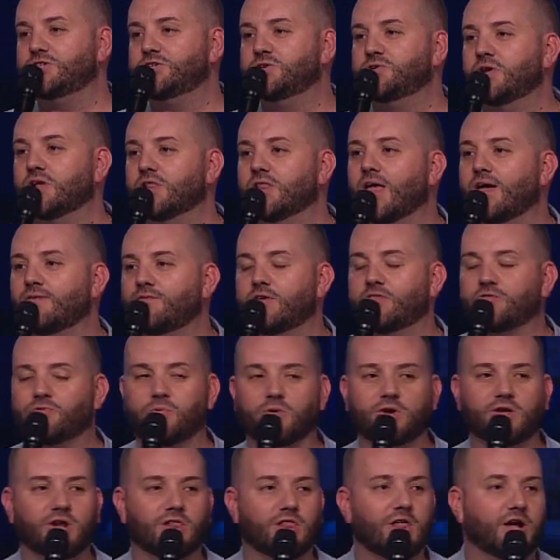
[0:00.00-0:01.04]
June 11th.
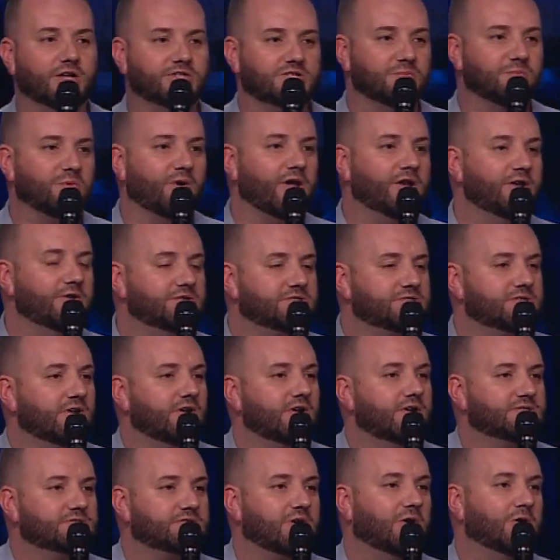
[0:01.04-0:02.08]
We're going to launch a brand new
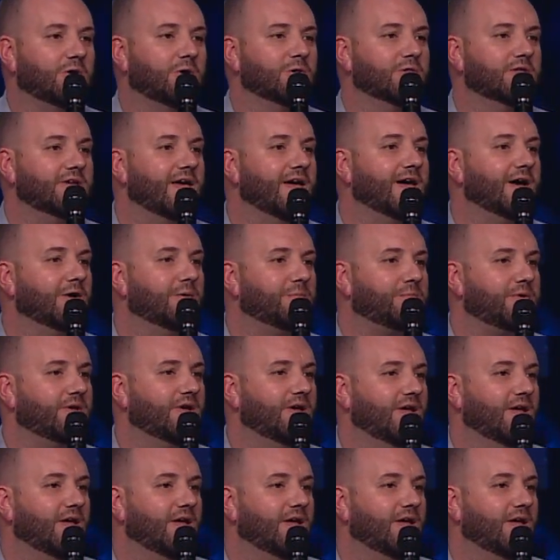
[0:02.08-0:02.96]
series called Holy Help,